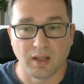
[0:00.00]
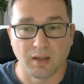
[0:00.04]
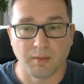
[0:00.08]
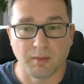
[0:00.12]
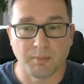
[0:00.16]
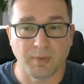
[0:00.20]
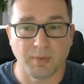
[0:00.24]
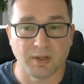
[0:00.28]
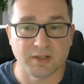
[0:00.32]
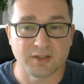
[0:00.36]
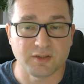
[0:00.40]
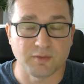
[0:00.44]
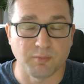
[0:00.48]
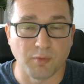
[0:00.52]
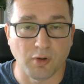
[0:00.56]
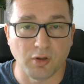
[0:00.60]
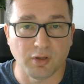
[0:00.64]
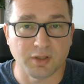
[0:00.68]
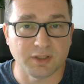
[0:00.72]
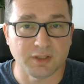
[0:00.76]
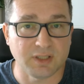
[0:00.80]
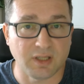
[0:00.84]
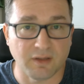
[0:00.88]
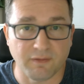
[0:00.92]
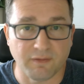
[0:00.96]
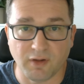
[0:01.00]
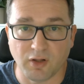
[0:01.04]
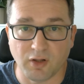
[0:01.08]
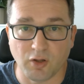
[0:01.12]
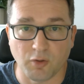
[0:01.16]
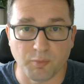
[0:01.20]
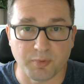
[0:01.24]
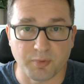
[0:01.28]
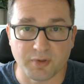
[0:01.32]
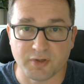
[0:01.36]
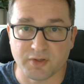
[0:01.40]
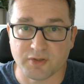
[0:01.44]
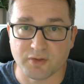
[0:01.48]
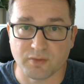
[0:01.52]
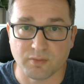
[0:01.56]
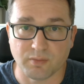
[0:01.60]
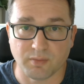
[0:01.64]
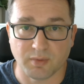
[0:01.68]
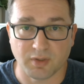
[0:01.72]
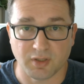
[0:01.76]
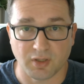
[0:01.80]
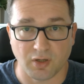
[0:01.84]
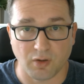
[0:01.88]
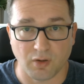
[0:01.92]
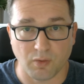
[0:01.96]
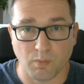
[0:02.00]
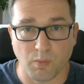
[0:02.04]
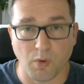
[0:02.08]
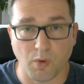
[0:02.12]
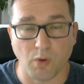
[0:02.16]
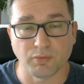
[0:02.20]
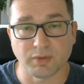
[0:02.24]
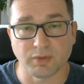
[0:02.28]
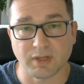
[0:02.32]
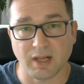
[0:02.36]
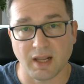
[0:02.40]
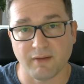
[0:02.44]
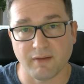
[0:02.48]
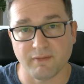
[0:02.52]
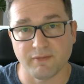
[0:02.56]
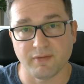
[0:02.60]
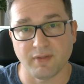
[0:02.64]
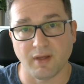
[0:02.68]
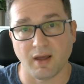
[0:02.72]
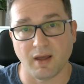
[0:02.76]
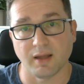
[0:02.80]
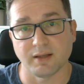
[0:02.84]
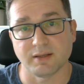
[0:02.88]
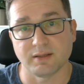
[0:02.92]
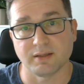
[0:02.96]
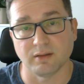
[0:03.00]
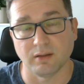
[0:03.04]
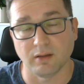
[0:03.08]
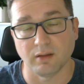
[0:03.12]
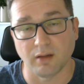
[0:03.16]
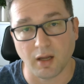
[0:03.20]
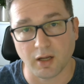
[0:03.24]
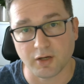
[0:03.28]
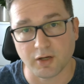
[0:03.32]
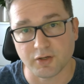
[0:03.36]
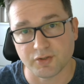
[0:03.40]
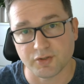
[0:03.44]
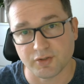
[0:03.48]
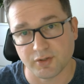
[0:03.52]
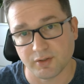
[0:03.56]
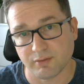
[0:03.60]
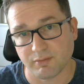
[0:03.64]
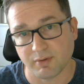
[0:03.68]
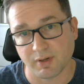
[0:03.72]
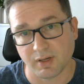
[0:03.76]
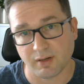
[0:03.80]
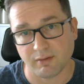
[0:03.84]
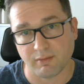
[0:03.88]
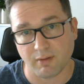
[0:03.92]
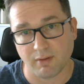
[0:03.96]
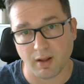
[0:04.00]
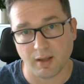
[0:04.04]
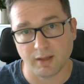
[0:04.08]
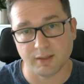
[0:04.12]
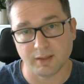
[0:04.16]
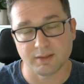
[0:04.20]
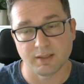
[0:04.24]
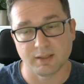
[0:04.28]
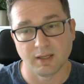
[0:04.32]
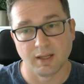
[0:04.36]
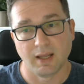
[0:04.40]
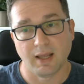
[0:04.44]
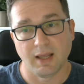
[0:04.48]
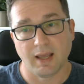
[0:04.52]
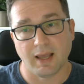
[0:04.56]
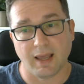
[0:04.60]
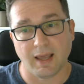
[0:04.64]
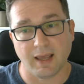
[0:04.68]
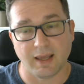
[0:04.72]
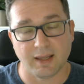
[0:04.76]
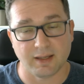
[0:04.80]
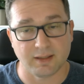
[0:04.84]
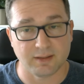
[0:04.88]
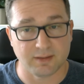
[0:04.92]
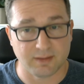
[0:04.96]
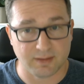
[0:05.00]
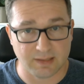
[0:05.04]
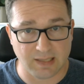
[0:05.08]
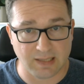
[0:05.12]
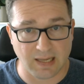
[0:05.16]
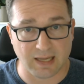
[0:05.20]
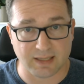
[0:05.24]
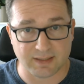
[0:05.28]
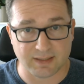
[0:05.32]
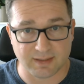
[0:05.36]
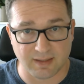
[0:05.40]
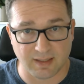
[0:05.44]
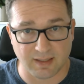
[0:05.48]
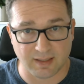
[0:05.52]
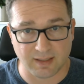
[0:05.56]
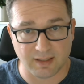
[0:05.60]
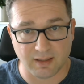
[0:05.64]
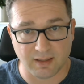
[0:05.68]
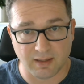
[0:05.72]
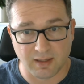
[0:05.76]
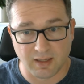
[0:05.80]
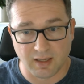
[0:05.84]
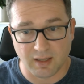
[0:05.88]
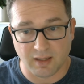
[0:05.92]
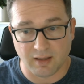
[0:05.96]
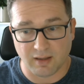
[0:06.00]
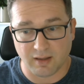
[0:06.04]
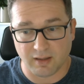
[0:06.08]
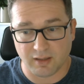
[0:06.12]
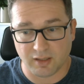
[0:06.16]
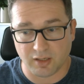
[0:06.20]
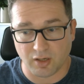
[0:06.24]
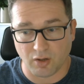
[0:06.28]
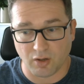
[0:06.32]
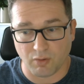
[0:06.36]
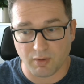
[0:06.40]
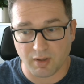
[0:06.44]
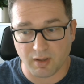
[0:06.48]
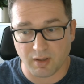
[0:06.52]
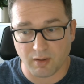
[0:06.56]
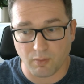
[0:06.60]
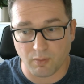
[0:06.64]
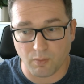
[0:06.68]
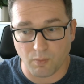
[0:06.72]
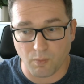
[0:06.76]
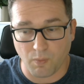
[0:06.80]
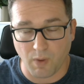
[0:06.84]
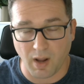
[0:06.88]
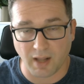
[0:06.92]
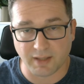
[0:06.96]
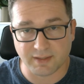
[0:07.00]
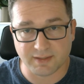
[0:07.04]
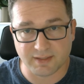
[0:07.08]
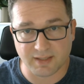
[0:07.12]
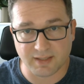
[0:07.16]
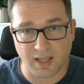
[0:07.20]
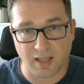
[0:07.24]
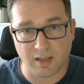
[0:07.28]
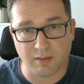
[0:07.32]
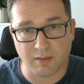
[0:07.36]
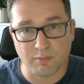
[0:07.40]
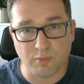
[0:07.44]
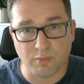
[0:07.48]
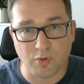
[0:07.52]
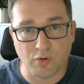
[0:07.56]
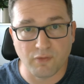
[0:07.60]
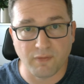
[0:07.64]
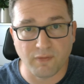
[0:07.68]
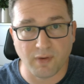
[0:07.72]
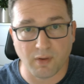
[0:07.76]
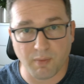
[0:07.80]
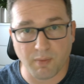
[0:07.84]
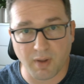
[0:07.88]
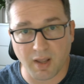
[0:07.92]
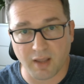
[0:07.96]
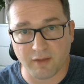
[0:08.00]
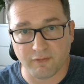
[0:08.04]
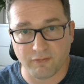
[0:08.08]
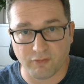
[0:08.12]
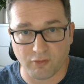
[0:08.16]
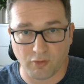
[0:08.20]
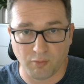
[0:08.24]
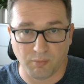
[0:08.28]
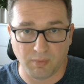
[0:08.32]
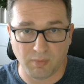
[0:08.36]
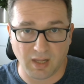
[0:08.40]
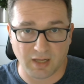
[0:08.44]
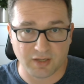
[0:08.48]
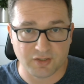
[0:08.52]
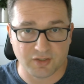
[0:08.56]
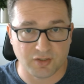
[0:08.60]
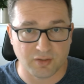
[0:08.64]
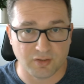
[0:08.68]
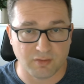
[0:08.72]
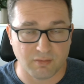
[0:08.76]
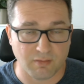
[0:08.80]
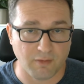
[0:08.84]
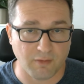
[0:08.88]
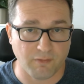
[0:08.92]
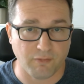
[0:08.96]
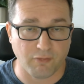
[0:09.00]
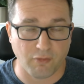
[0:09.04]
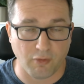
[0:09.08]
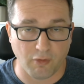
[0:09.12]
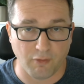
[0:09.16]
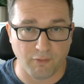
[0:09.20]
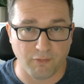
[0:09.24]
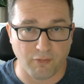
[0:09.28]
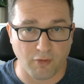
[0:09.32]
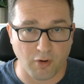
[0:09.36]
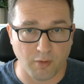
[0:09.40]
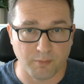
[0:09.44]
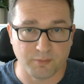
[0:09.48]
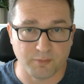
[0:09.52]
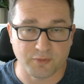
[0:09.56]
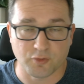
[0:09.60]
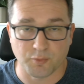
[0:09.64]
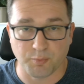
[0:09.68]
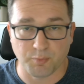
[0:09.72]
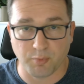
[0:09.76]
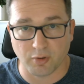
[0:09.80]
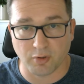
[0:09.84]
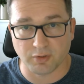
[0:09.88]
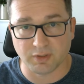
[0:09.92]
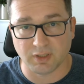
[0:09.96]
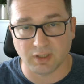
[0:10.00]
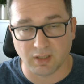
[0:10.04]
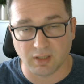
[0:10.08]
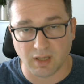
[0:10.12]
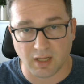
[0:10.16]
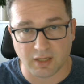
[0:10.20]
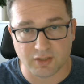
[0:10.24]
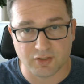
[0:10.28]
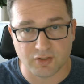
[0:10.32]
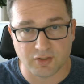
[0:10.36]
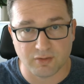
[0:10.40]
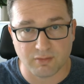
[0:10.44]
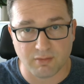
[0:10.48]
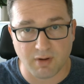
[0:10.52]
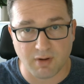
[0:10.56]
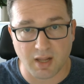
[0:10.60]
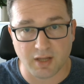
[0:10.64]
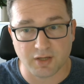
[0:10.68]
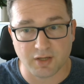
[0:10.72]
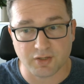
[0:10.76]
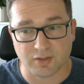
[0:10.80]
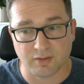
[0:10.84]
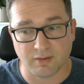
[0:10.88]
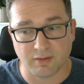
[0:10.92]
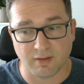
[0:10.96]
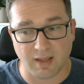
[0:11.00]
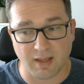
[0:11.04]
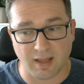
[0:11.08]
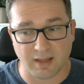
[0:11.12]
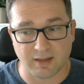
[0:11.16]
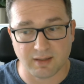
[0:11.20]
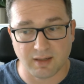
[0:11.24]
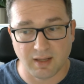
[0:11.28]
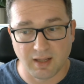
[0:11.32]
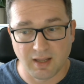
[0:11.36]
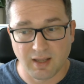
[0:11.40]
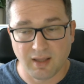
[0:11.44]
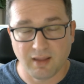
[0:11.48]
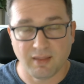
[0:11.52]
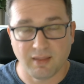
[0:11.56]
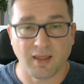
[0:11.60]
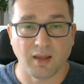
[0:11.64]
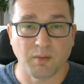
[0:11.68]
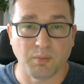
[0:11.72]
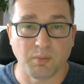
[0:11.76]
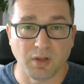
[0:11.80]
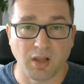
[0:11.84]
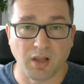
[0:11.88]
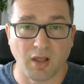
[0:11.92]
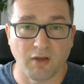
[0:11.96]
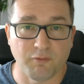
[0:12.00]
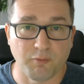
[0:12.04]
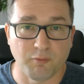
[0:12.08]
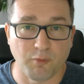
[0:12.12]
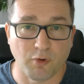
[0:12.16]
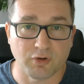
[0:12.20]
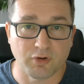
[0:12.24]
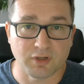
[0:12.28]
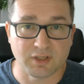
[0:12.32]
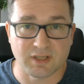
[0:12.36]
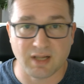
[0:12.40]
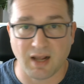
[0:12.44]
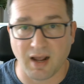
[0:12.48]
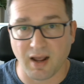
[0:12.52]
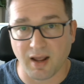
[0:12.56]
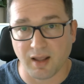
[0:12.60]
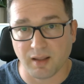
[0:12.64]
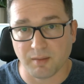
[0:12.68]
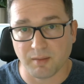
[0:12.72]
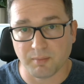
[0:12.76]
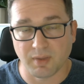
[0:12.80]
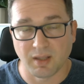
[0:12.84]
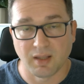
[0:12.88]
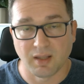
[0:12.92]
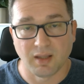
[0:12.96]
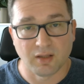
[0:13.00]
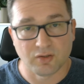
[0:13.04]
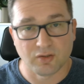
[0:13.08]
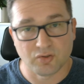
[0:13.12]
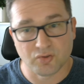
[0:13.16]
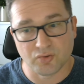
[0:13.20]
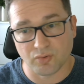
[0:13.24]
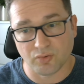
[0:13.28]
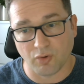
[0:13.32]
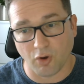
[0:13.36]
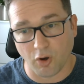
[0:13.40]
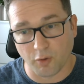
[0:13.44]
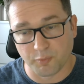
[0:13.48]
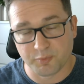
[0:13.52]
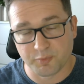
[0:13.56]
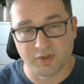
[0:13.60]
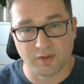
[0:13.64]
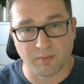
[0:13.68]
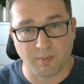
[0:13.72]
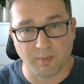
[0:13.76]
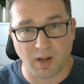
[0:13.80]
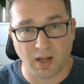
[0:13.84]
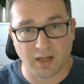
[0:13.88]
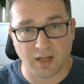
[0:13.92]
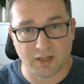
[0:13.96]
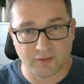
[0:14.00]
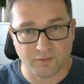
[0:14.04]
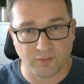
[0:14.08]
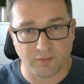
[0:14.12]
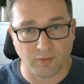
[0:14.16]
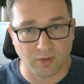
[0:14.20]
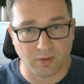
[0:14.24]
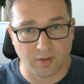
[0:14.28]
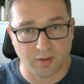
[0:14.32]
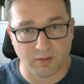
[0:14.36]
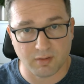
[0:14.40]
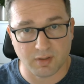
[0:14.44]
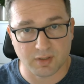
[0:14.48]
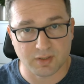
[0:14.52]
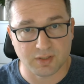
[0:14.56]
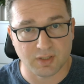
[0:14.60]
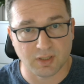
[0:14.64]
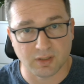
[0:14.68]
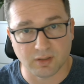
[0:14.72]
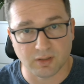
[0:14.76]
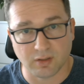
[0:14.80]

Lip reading: But smaller developers, won't have that luxury, right? And yes, they, once they move away from from supporting last generation, then they will have more time to optimize for current gen